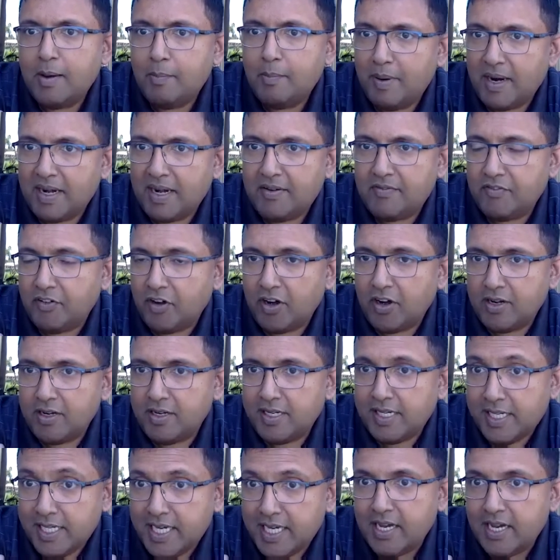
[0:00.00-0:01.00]
But for
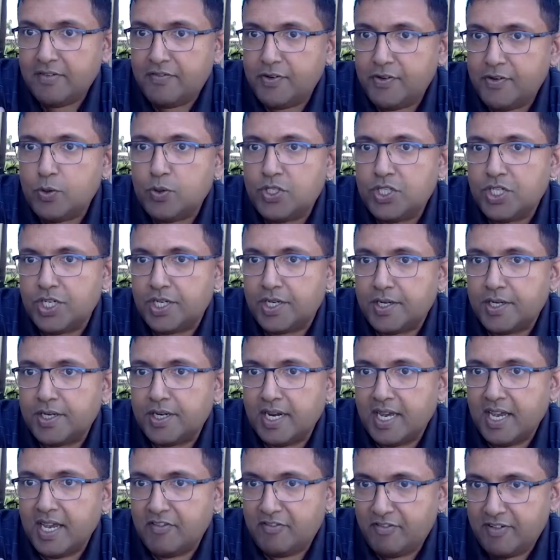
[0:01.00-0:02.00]
near future,
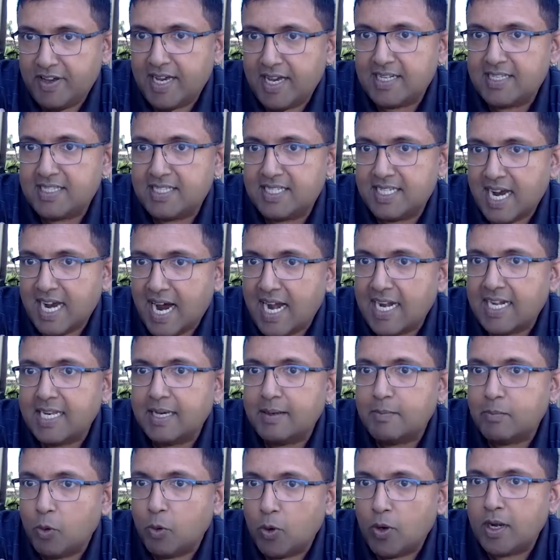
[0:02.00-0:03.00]
if we are
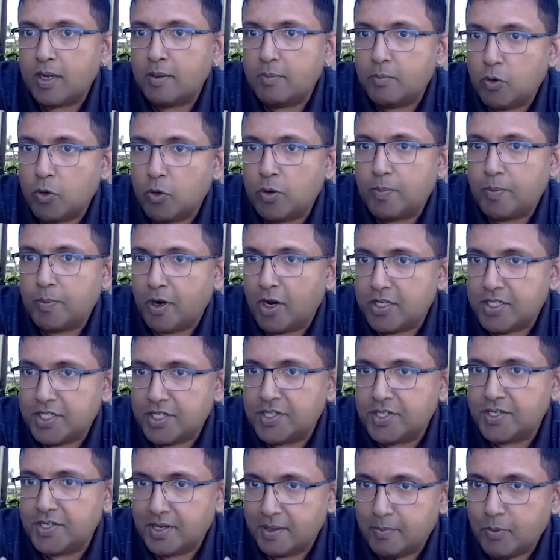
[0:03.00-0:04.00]
starting more and more
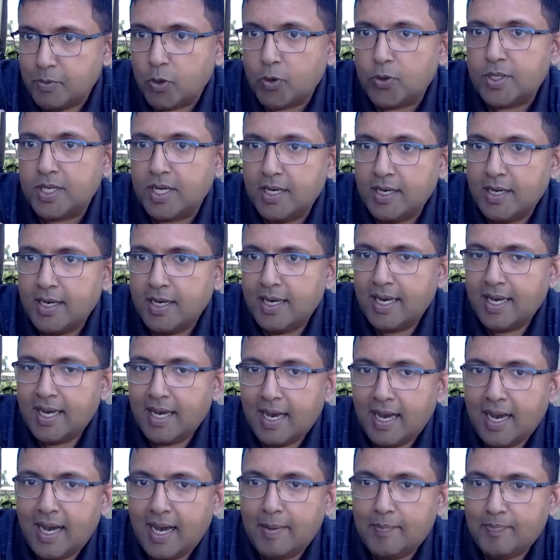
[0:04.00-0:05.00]
projects remote,
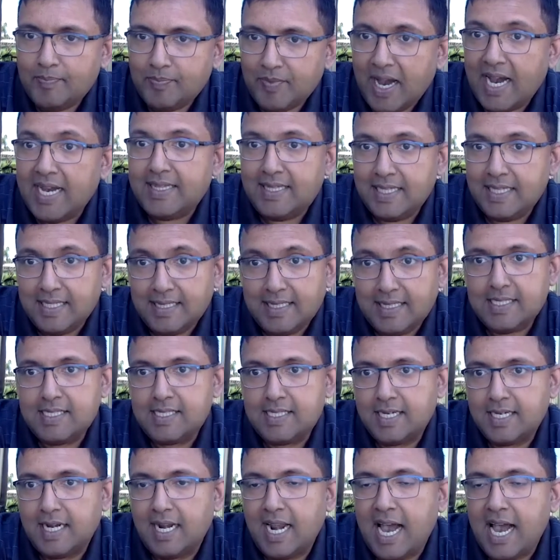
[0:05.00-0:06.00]
I think
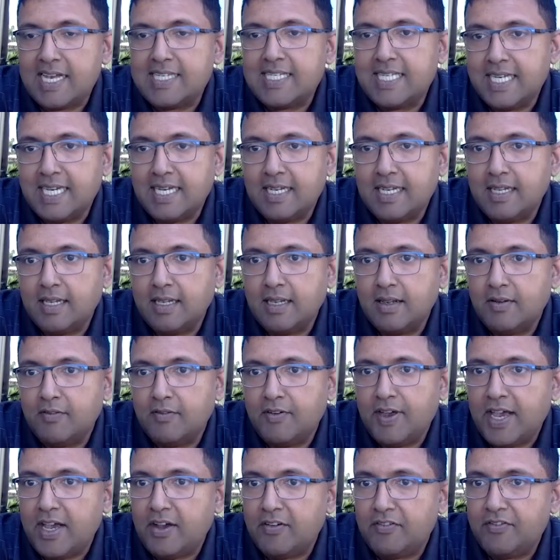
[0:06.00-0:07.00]
this classical
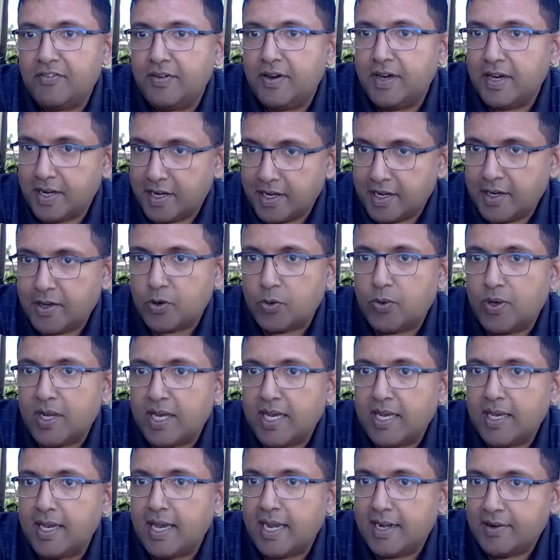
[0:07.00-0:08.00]
way of
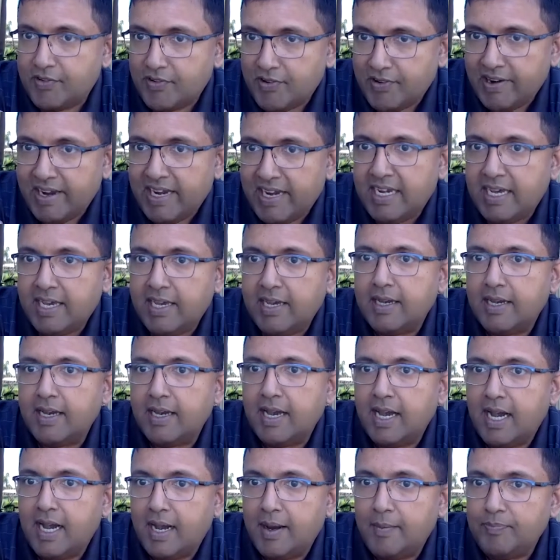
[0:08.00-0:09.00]
recruiting and training
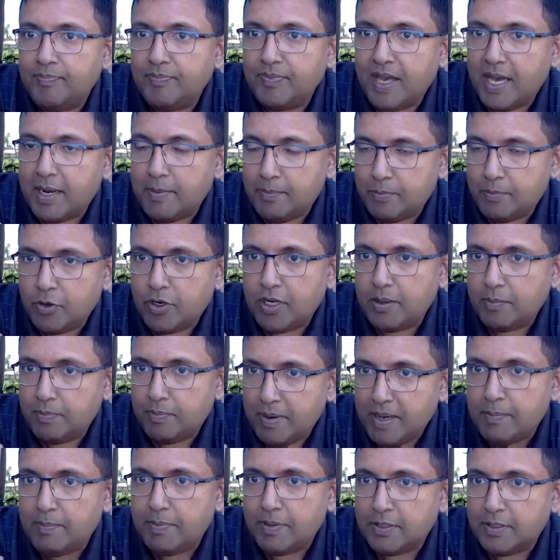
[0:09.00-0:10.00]
and putting
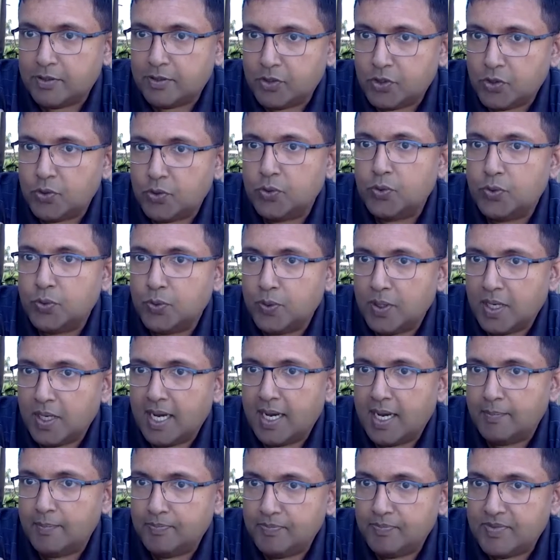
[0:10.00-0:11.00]
people through
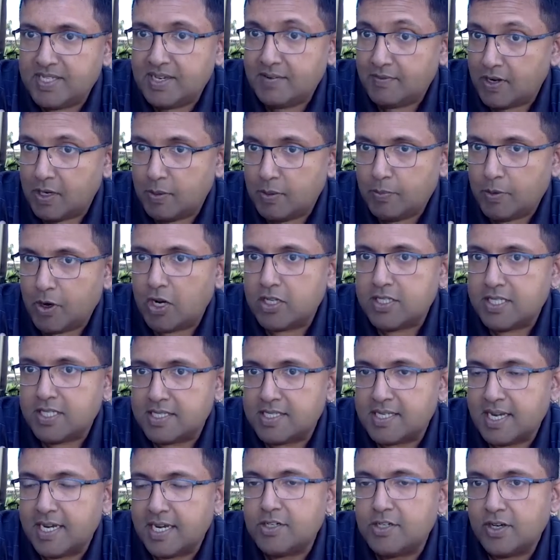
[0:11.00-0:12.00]
several
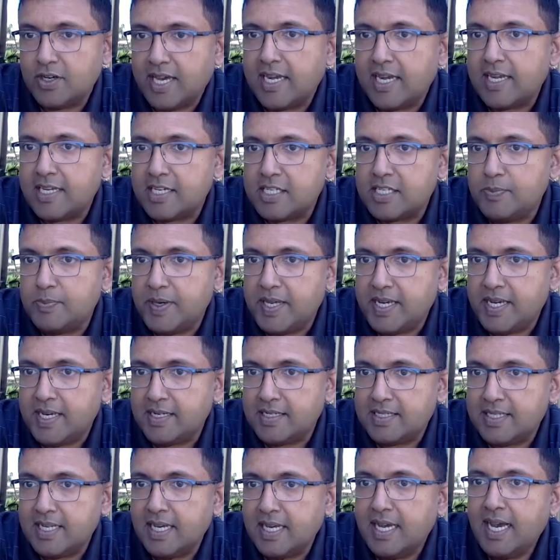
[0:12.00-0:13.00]
projects, right, to get
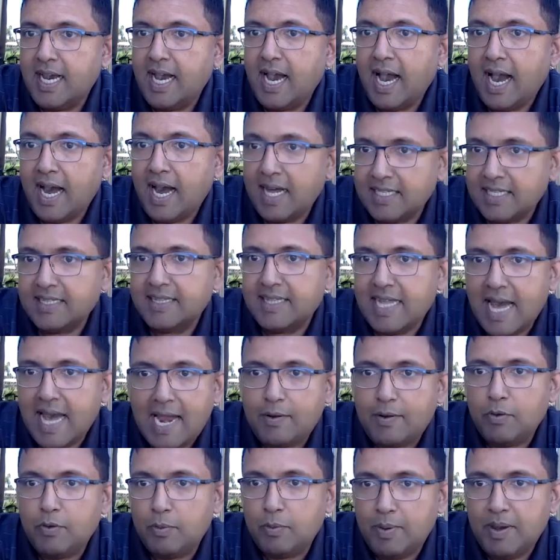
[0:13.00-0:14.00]
experience, I think
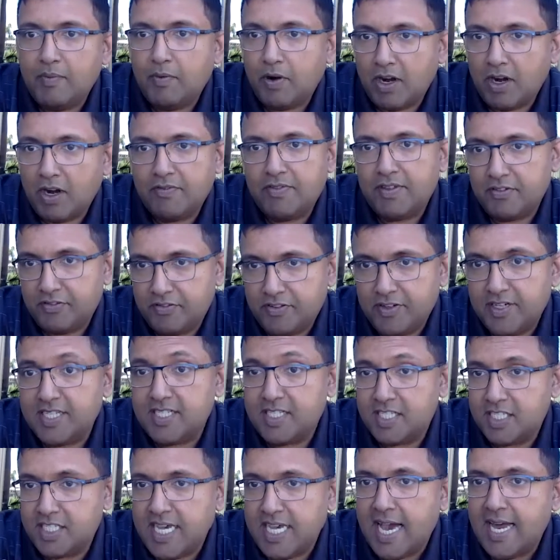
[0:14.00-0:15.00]
that will be one of the
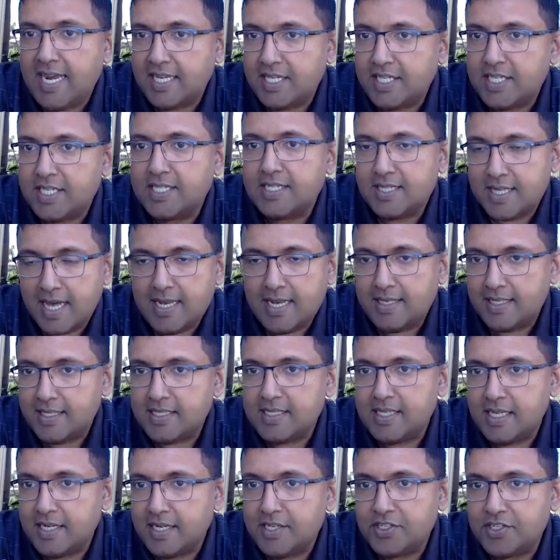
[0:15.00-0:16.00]
first challenges that
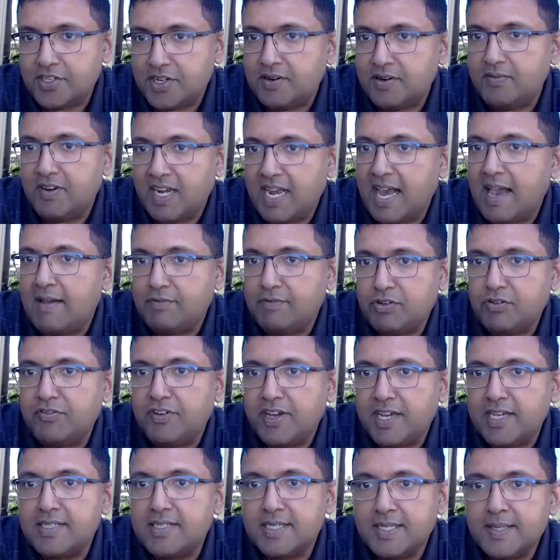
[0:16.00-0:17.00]
this industry will have to
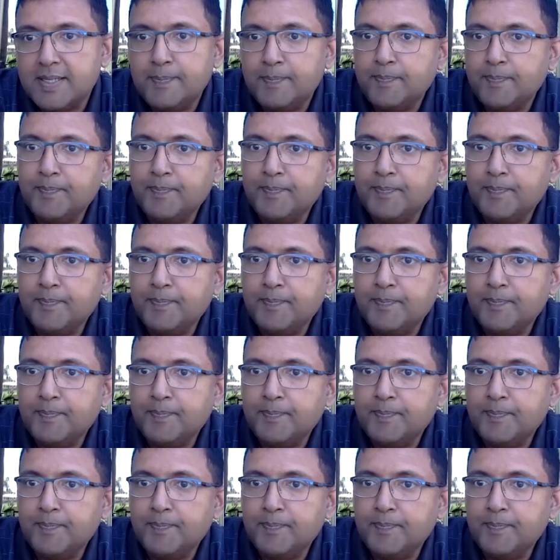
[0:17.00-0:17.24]
face.